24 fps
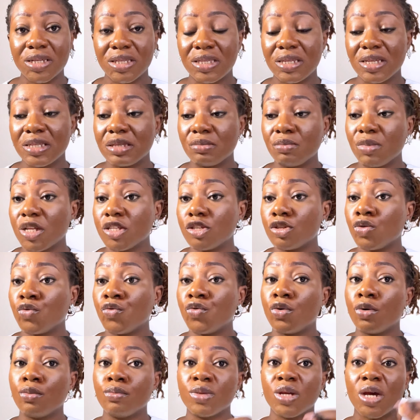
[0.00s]
statements
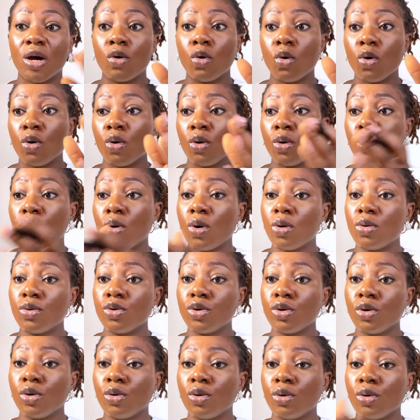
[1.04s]
from your
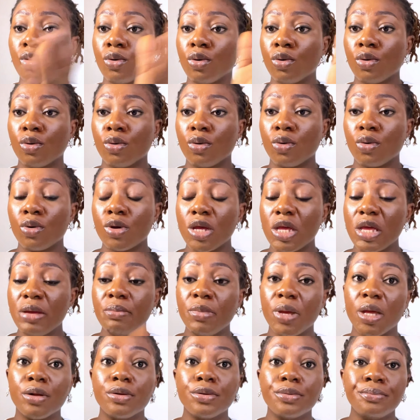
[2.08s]

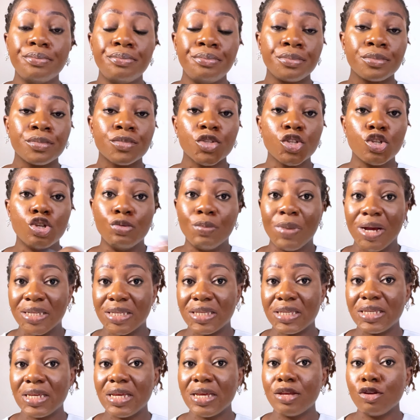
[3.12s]
email, you might
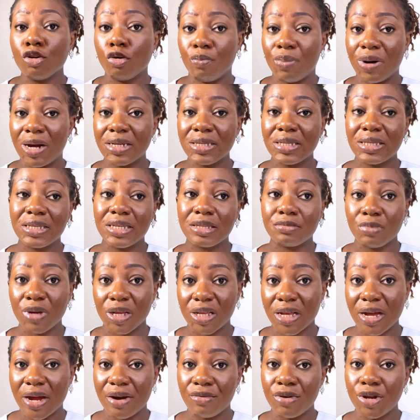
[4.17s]
see your bank
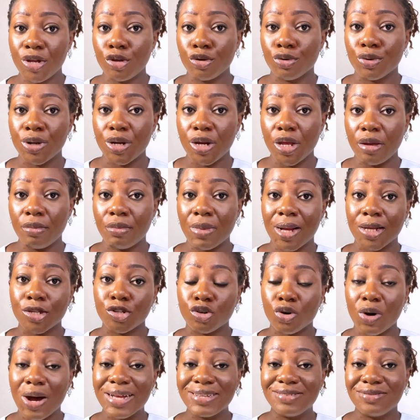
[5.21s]
statement carrying your name and
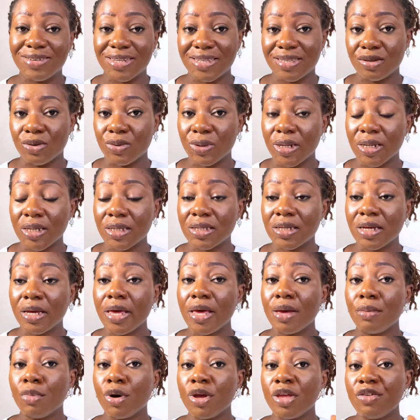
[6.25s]
your address on it.
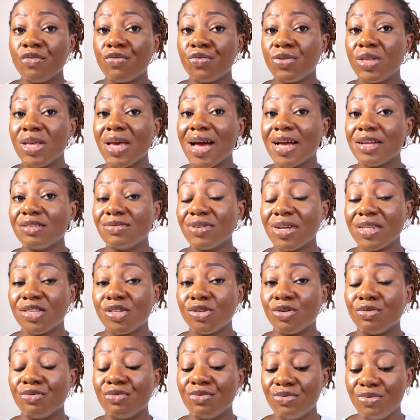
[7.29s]
But if the address
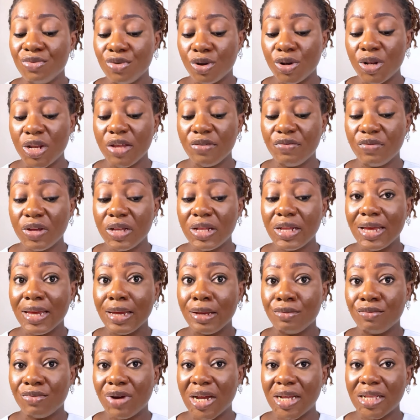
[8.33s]
you're living
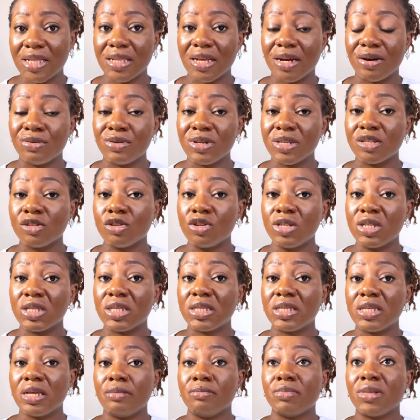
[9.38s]
in right now is not the
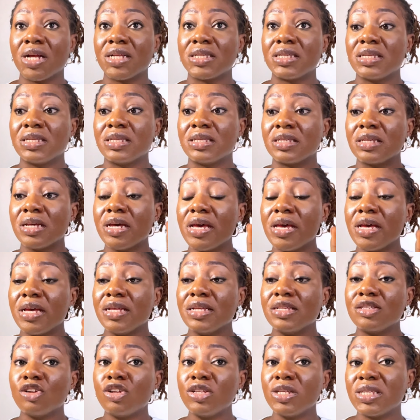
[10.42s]
same,
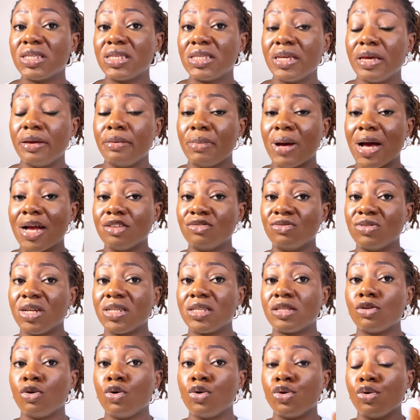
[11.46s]
is not the same
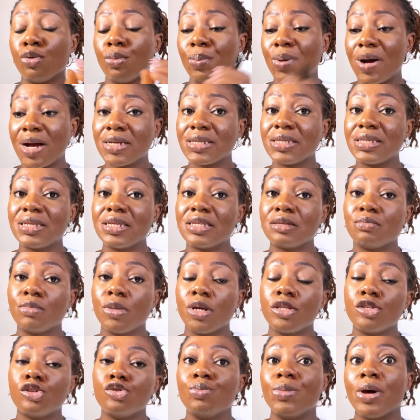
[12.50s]
address on your bank
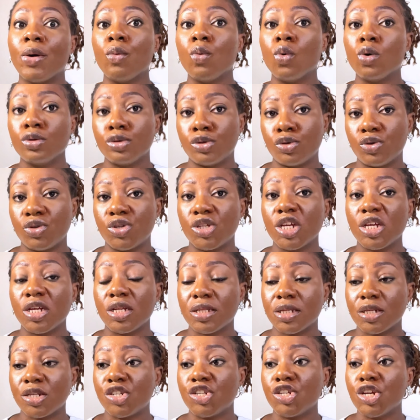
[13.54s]
statement, you might want
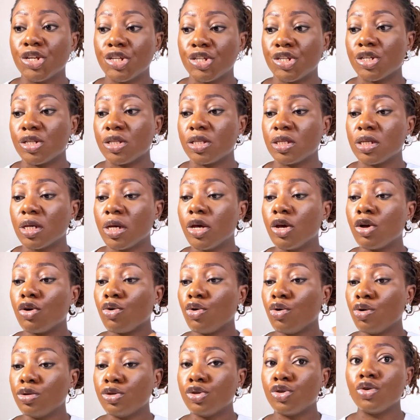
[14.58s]
to change it.
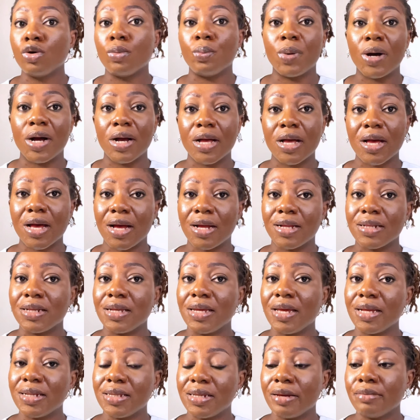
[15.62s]
Go to your bank and
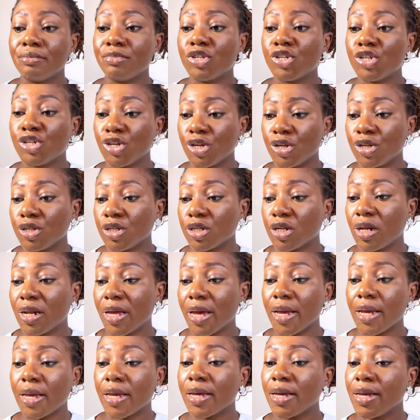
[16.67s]
get them changed,
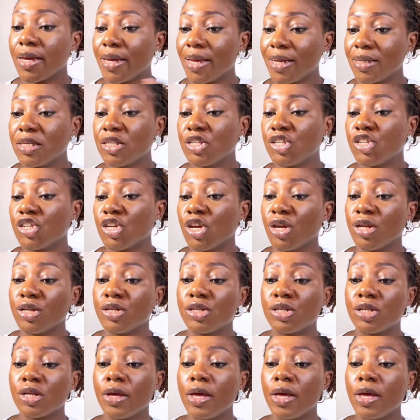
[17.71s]
get it changed.